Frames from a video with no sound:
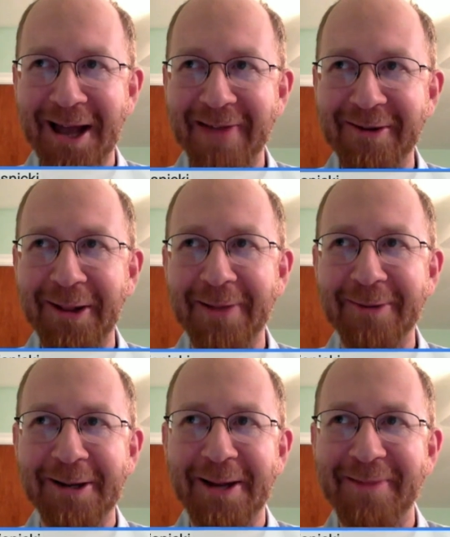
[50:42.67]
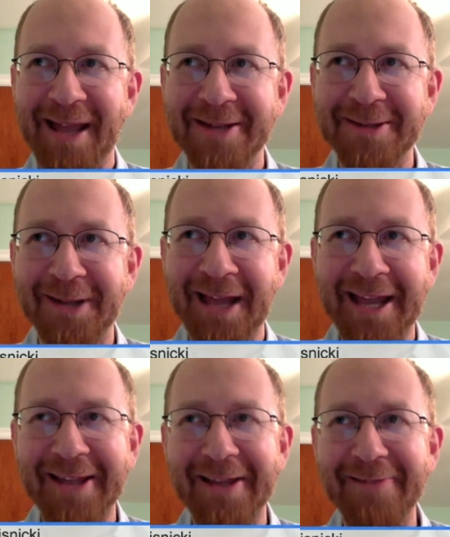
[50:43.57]
I have a collaborator named Angela
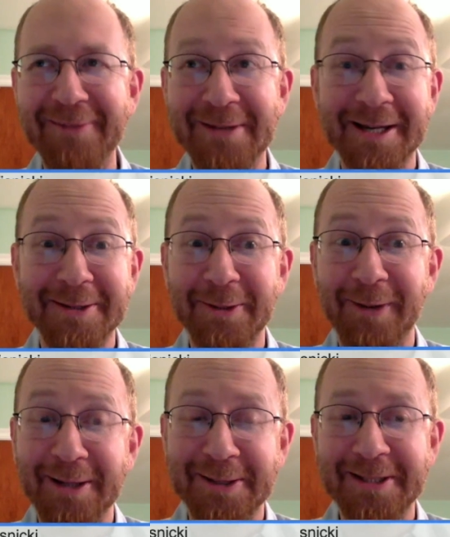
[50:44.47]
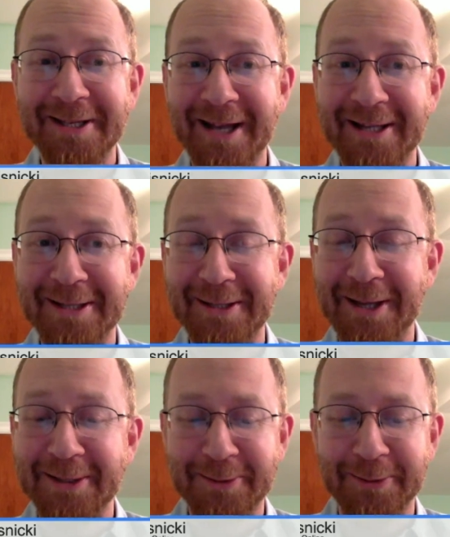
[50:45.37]
Aliff, who's actually watching tonight. She's a
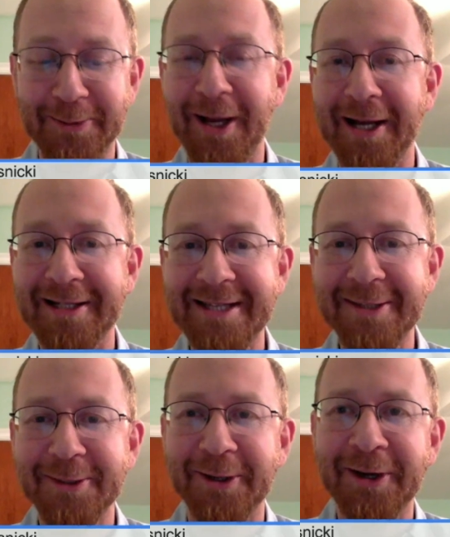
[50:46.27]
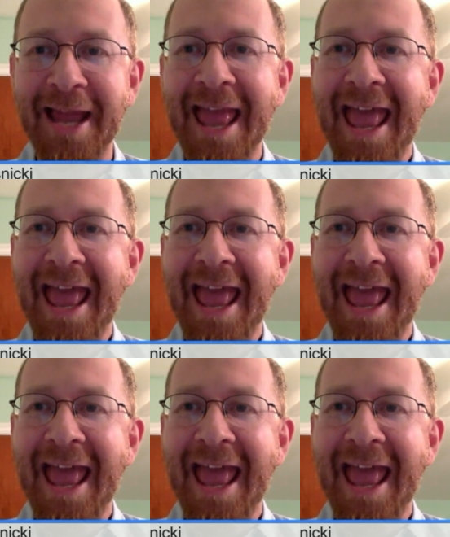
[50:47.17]
high school teacher,